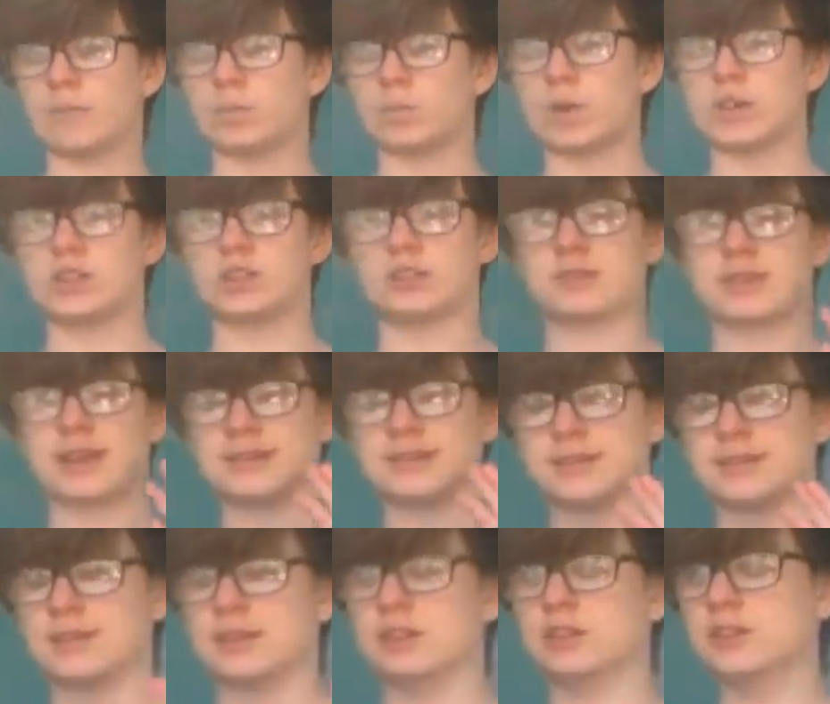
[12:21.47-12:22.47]
which
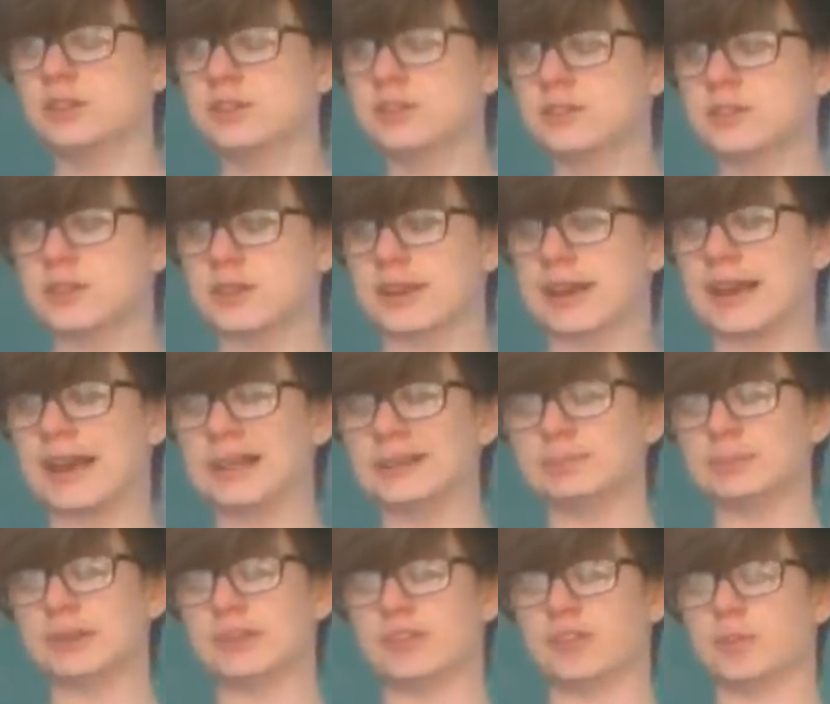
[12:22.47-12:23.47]
says that laws
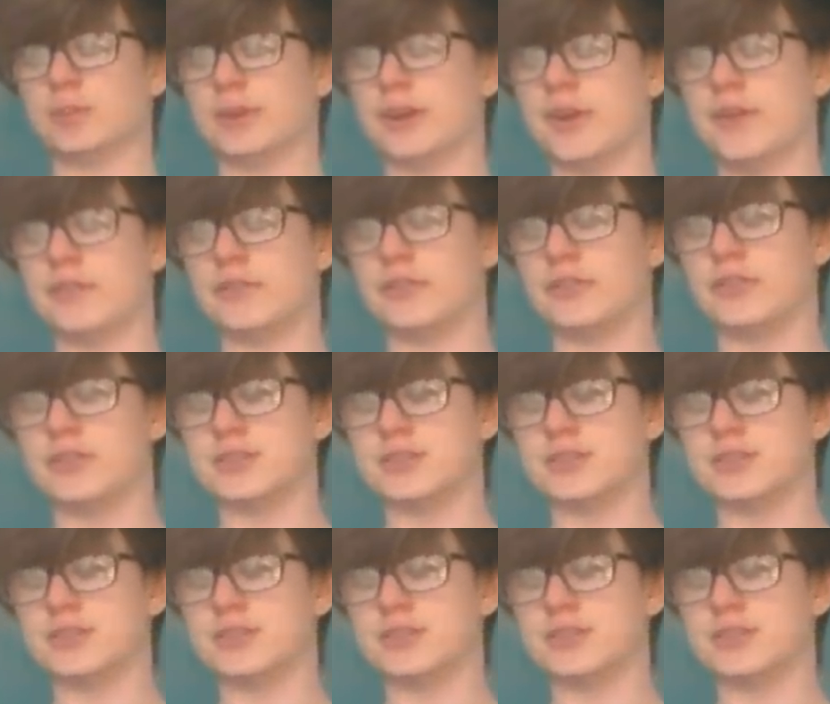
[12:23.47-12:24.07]
can be removed